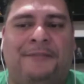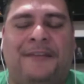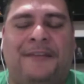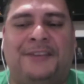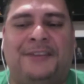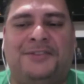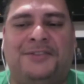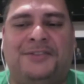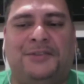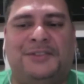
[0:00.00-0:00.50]

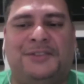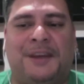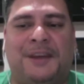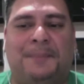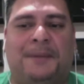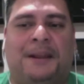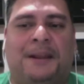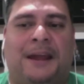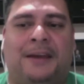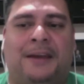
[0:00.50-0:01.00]
they do
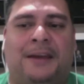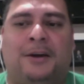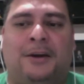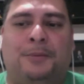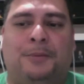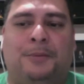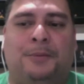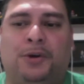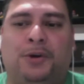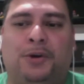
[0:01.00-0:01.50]
something like
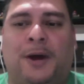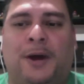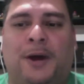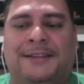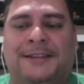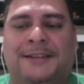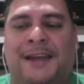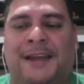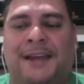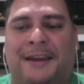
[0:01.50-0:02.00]
communal
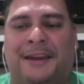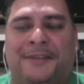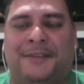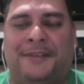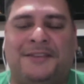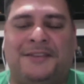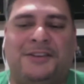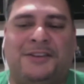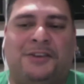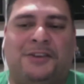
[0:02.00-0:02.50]
wise, like if
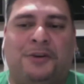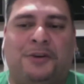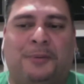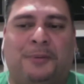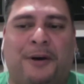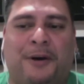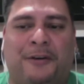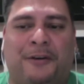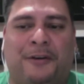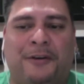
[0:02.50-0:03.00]
there's a
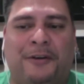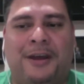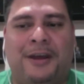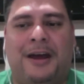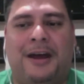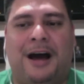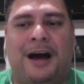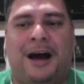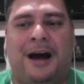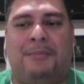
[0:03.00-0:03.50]
group of
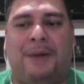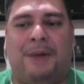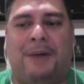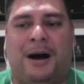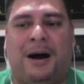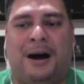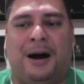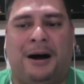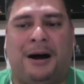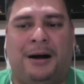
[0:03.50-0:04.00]

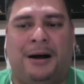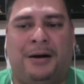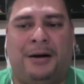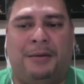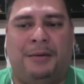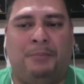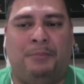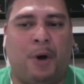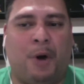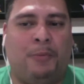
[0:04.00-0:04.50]

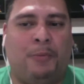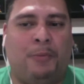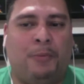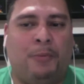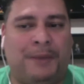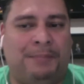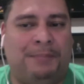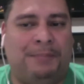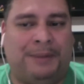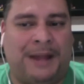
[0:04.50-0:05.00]
mobile
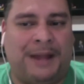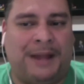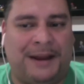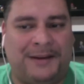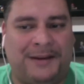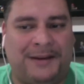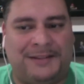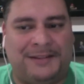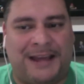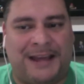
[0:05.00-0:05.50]
me
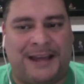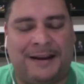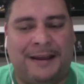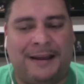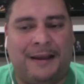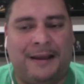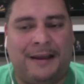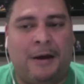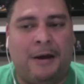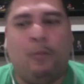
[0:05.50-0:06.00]
players that
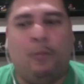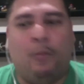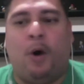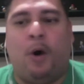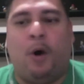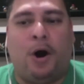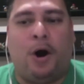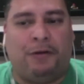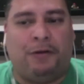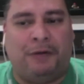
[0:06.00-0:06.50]

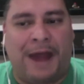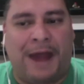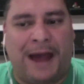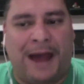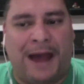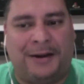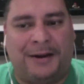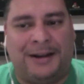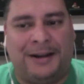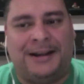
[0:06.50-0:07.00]
walk
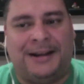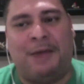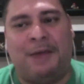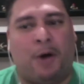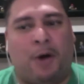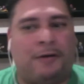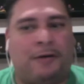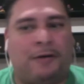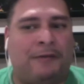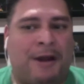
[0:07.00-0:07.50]
around and they
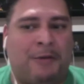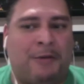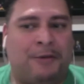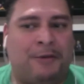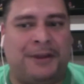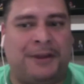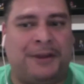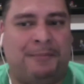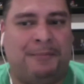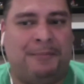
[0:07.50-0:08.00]
walk around
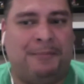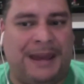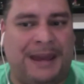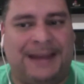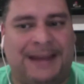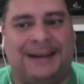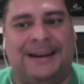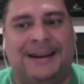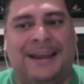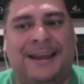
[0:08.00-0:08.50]
with their
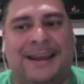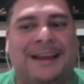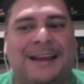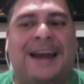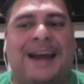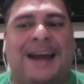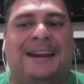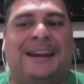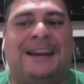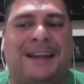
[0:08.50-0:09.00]
me and
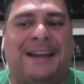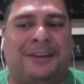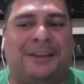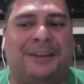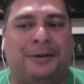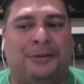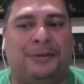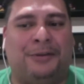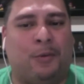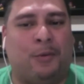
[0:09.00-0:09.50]
kind of like
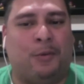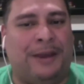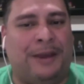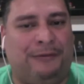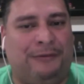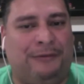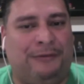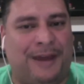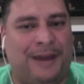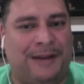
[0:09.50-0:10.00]
the
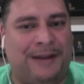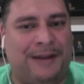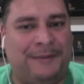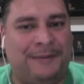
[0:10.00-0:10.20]
Wii Fit,